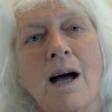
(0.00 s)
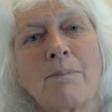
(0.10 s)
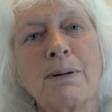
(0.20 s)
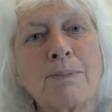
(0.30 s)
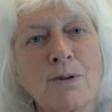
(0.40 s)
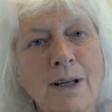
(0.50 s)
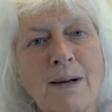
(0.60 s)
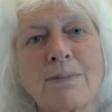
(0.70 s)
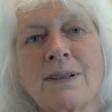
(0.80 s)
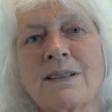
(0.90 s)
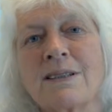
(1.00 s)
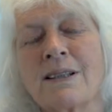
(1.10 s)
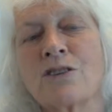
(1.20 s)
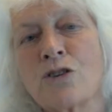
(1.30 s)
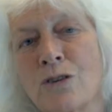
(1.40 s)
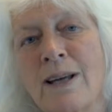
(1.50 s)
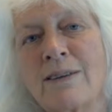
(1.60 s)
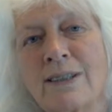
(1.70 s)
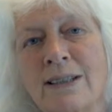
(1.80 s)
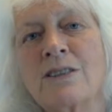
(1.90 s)
people or companies that should have
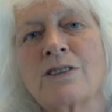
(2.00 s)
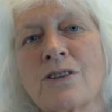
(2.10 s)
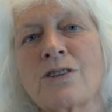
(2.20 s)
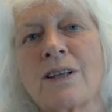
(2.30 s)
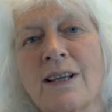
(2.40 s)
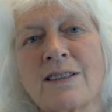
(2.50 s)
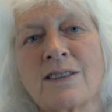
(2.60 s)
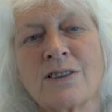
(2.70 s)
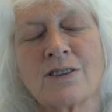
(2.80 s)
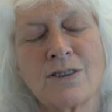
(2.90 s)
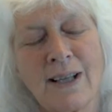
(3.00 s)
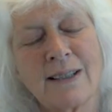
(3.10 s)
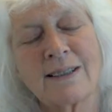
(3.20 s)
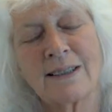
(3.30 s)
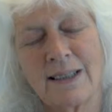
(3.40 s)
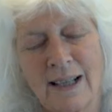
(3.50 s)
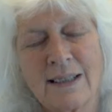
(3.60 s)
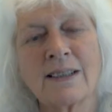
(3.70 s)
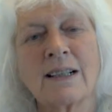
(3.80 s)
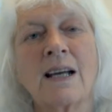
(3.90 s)
any social license to act in the
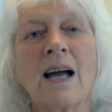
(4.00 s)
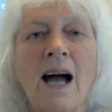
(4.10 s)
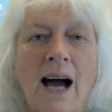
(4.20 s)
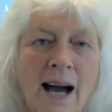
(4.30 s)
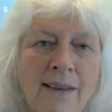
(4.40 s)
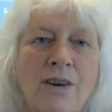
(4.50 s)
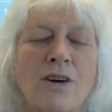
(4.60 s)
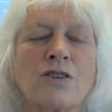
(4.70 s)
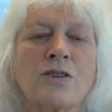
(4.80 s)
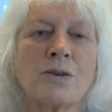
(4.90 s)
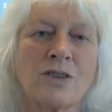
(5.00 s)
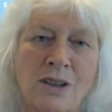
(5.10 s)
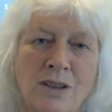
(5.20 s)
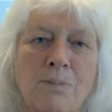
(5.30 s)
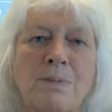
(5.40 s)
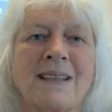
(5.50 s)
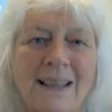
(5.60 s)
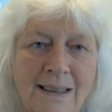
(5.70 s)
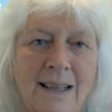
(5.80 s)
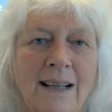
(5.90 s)
Arctic are those who are trying to
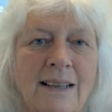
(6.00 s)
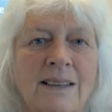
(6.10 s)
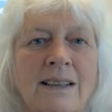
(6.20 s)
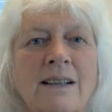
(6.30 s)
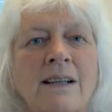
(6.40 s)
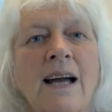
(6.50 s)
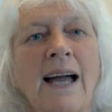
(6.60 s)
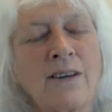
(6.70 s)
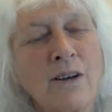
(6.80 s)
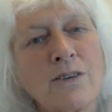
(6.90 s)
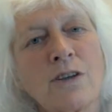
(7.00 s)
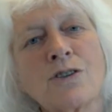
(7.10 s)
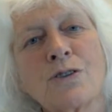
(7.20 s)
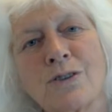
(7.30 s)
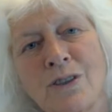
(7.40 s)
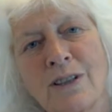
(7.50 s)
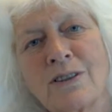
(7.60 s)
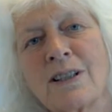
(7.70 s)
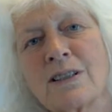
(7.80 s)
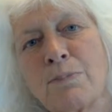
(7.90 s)
protect the Arctic, and not those who are trying to
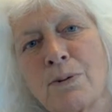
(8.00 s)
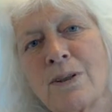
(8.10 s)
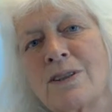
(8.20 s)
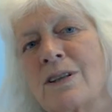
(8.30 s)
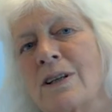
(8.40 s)
exploit